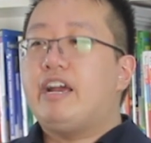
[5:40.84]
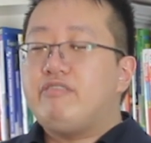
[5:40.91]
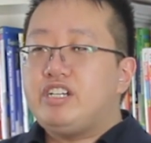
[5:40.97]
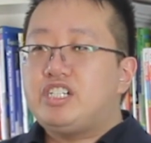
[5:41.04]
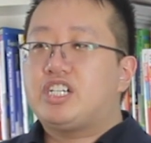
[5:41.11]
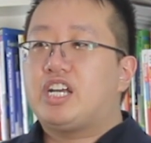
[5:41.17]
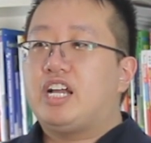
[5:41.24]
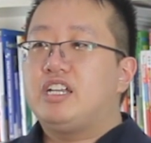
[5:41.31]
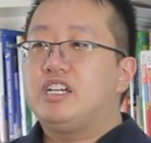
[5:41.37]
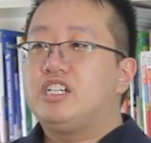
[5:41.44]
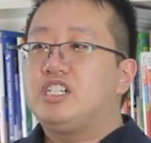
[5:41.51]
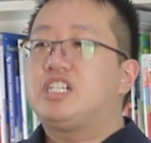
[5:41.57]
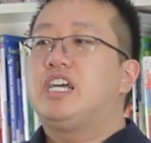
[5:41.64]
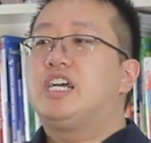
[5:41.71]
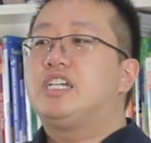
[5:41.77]
every
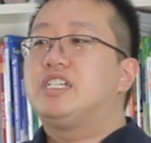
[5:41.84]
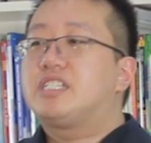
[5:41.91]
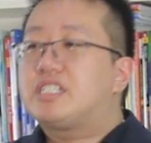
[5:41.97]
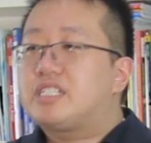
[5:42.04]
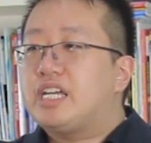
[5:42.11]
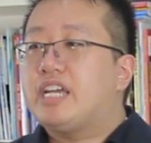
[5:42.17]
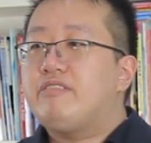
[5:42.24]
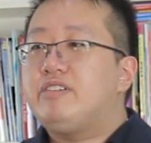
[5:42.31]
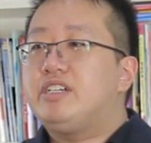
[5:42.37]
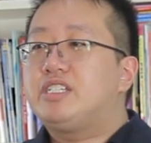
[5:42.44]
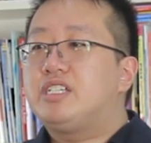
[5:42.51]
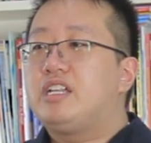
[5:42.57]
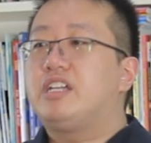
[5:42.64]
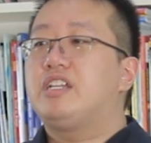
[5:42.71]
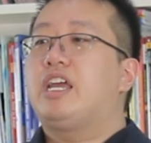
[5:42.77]
challenge, stay
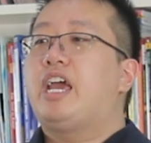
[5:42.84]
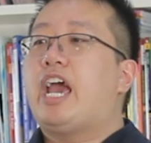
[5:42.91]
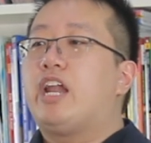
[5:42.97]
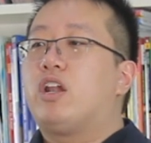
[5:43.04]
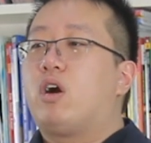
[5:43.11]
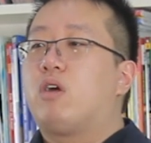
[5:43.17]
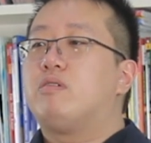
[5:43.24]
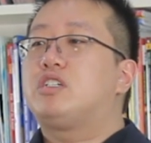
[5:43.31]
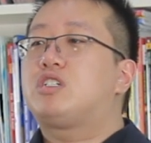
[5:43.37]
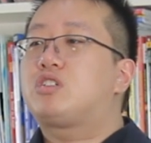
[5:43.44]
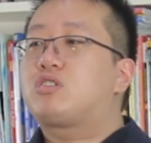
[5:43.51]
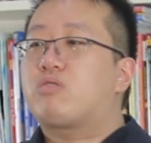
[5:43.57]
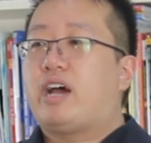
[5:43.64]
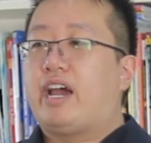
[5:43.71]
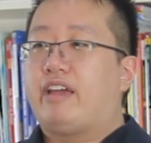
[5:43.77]
resilient, and always
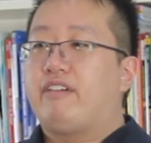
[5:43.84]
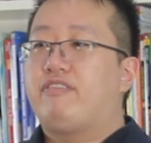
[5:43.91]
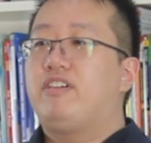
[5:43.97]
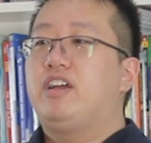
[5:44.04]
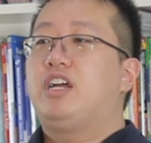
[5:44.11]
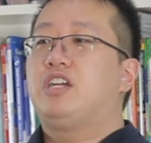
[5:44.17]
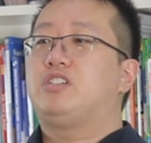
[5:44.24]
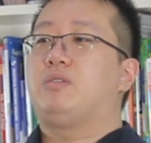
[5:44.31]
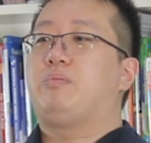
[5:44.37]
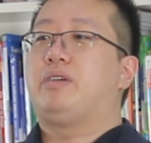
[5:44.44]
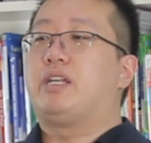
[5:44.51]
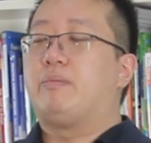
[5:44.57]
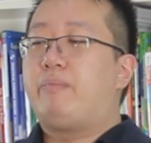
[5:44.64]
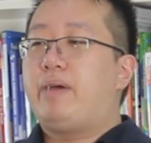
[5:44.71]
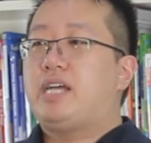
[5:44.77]
strive to be
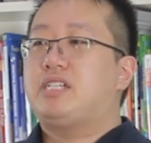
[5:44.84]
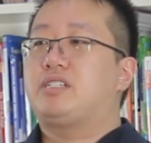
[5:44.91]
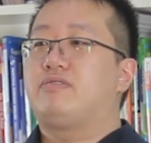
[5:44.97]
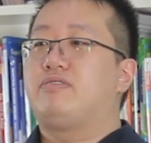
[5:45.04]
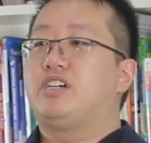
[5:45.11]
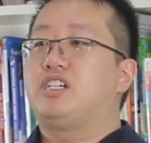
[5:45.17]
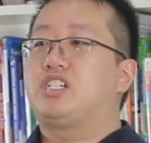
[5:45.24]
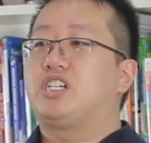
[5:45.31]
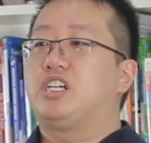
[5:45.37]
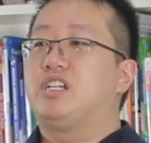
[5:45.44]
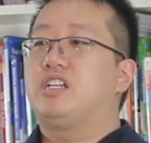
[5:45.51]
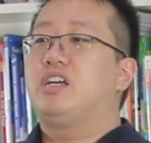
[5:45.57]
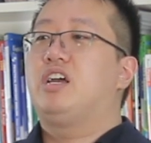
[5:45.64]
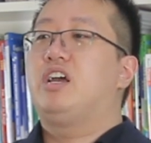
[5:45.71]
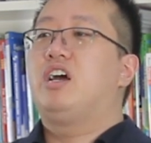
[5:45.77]
the best
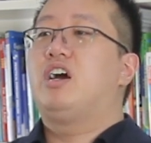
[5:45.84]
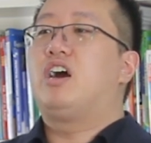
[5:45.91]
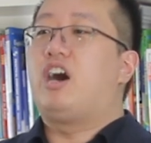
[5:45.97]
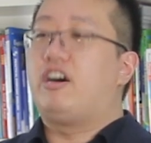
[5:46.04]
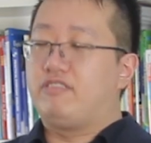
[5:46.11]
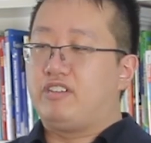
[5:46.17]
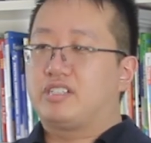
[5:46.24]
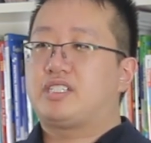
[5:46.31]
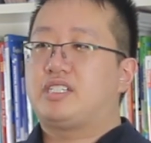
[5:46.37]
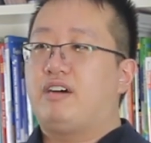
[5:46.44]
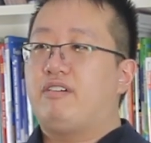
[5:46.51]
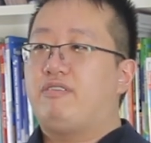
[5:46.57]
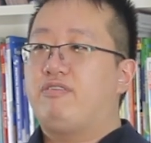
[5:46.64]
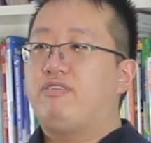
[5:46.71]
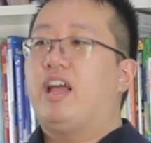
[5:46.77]
version of
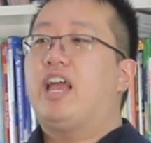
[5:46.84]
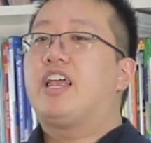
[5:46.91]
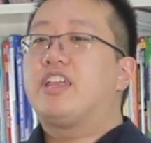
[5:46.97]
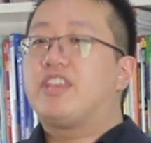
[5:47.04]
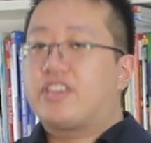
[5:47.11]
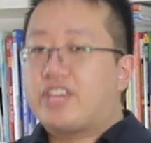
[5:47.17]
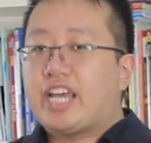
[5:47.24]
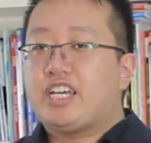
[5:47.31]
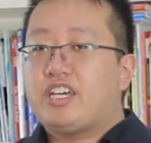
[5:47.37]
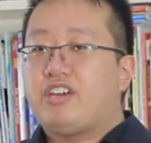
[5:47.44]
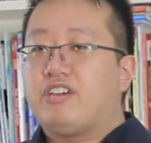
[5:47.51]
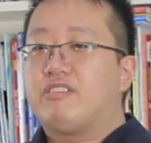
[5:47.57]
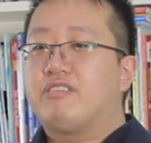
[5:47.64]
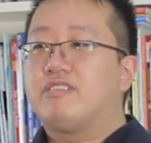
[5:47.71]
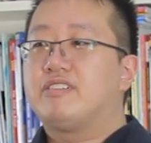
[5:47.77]
yourself. Thank
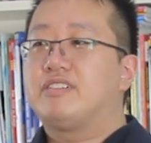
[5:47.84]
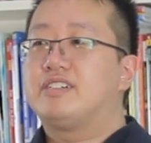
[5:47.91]
you.